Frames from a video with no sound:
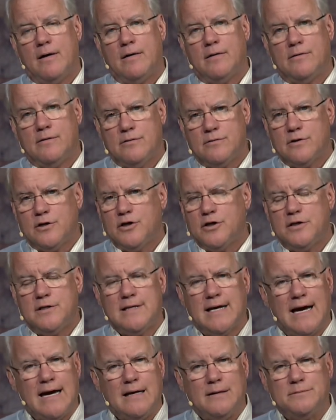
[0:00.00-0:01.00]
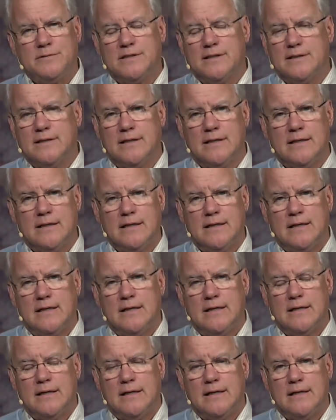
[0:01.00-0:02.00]
through the good times and
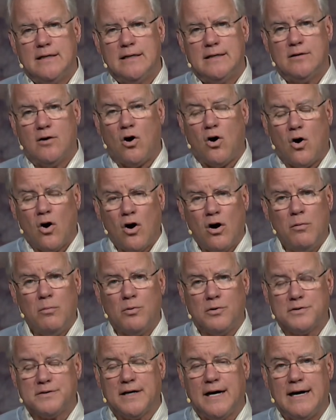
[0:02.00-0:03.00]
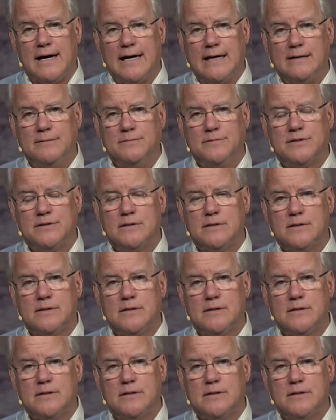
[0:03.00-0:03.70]
the horrible times,